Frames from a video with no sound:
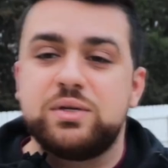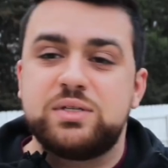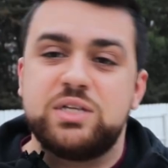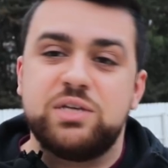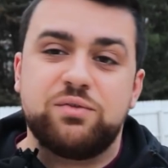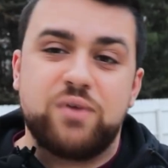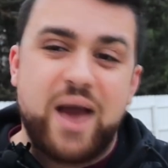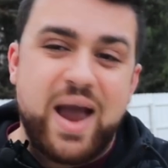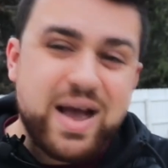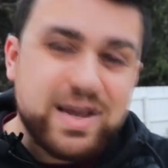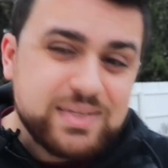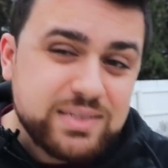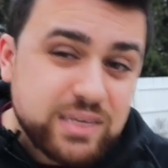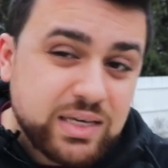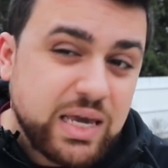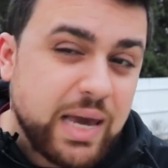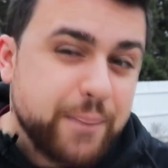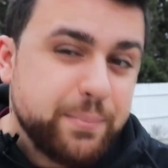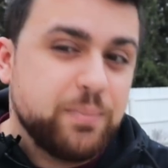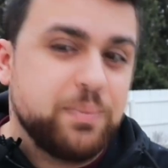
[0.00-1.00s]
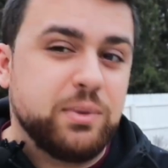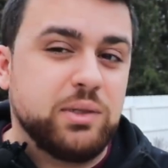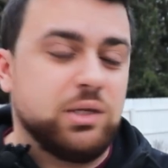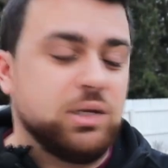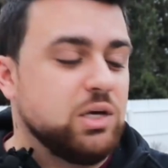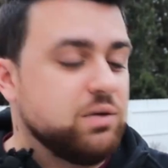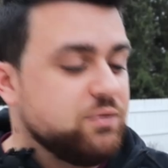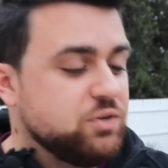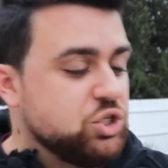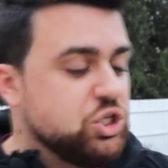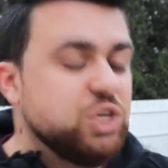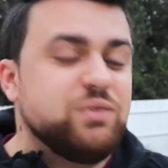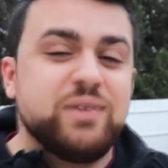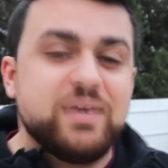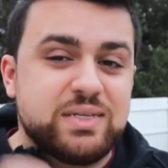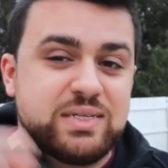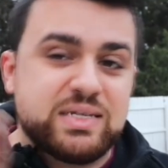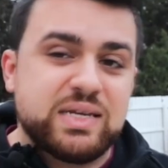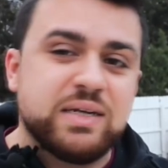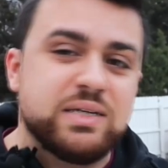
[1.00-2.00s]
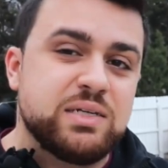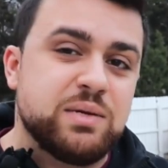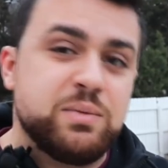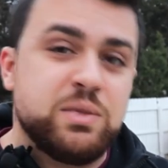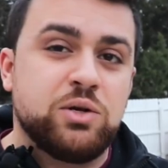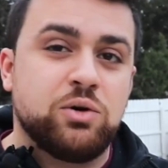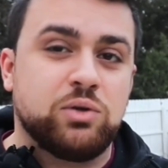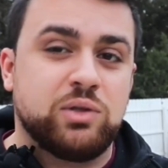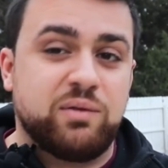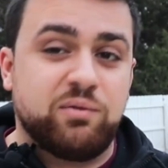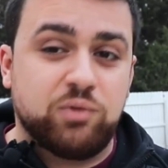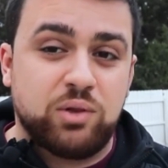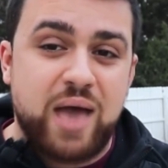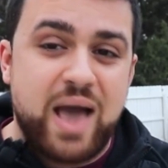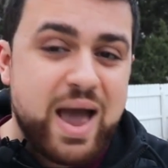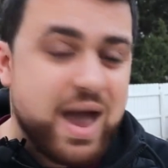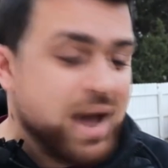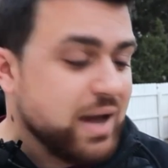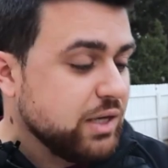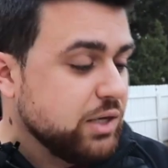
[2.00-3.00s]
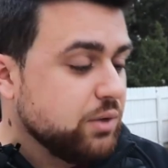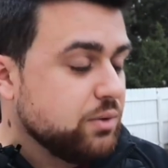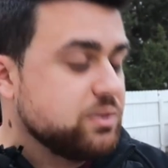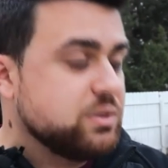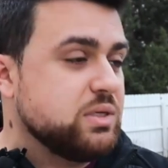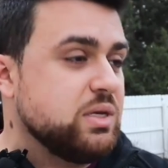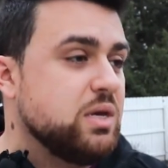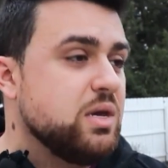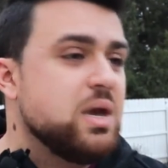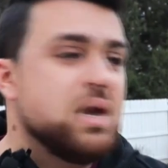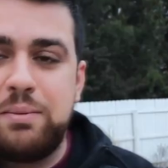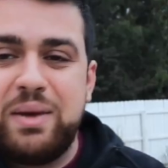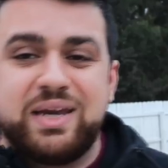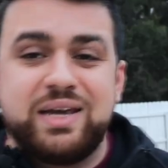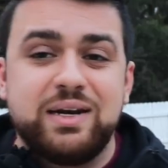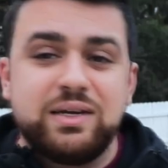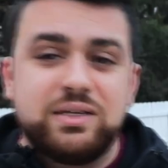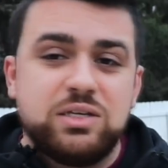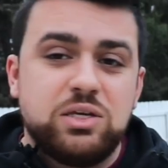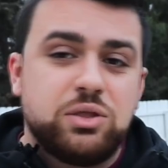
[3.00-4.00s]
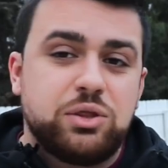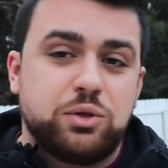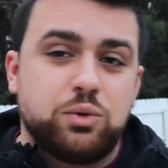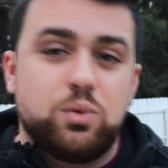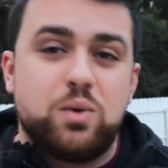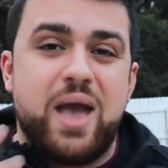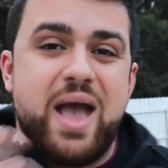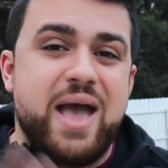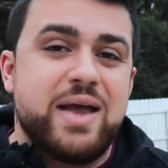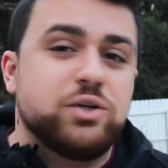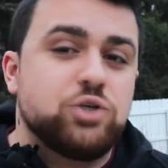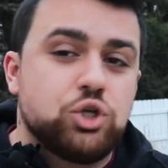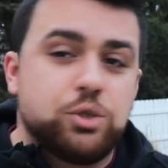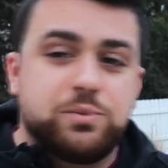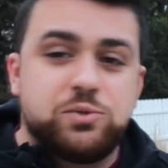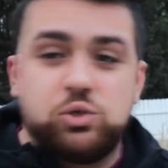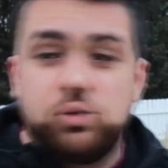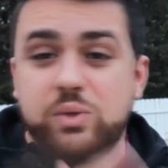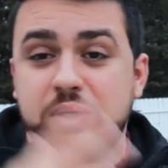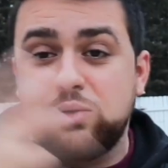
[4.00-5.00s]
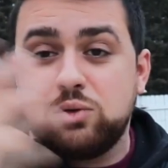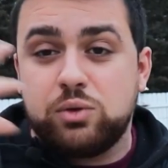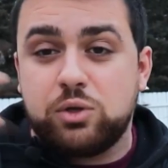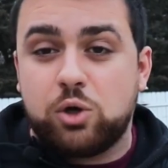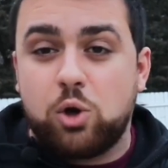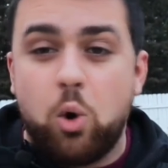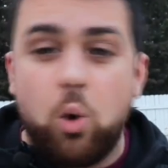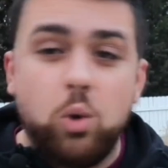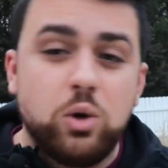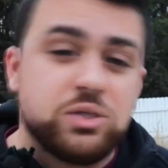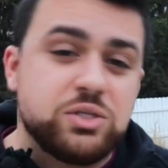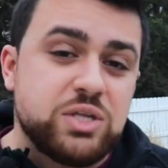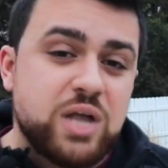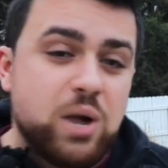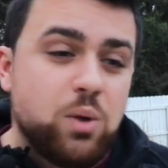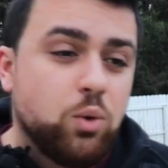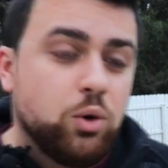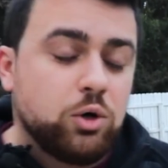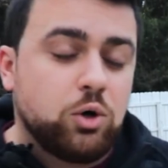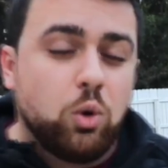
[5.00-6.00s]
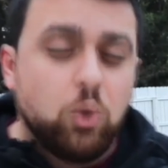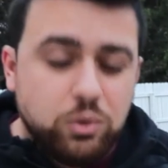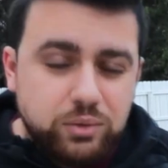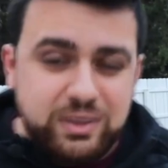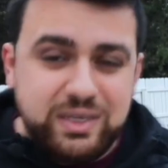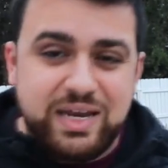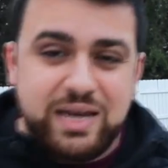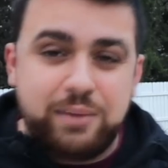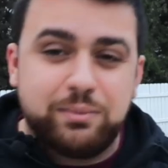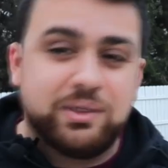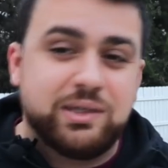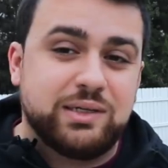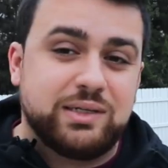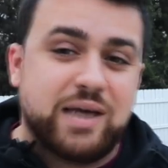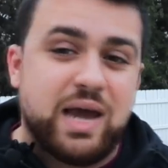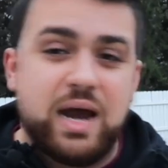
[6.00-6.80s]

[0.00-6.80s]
receiver has the capability of achieving centimeter level accuracy by connecting through Entrip to either the Cores network or the Emlid